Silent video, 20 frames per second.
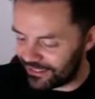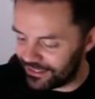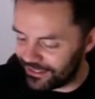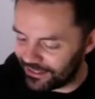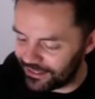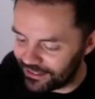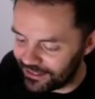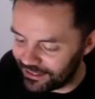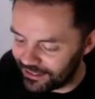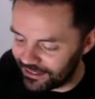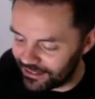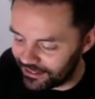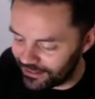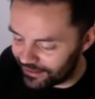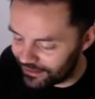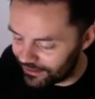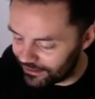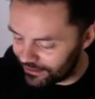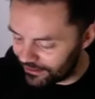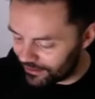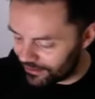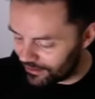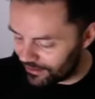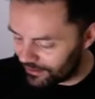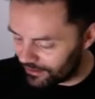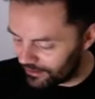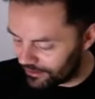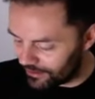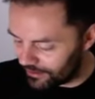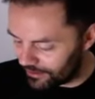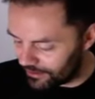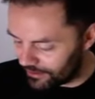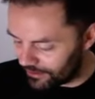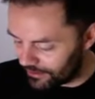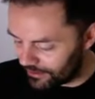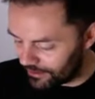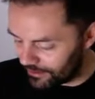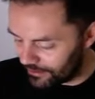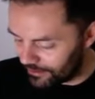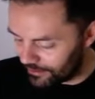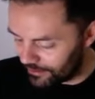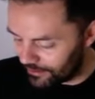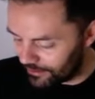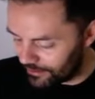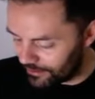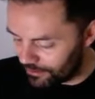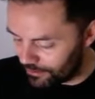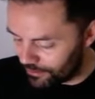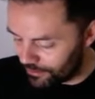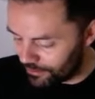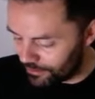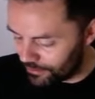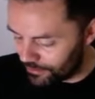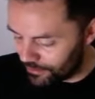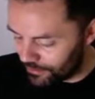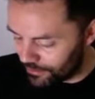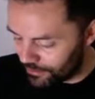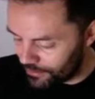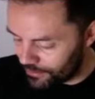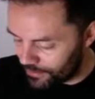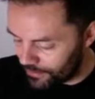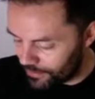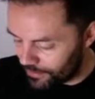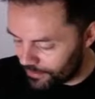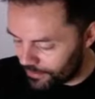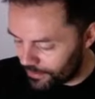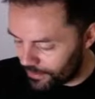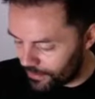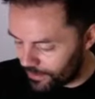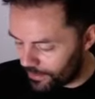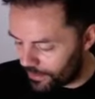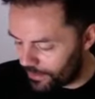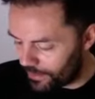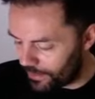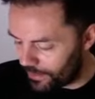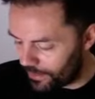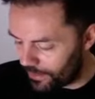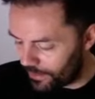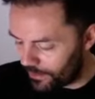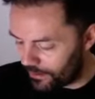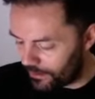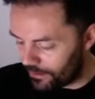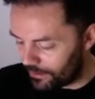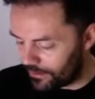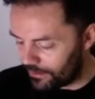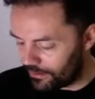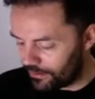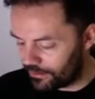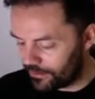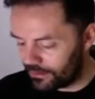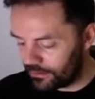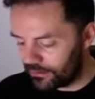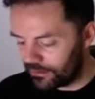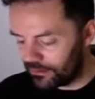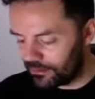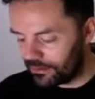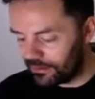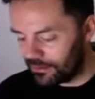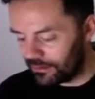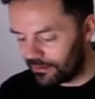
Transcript: Nothing is said.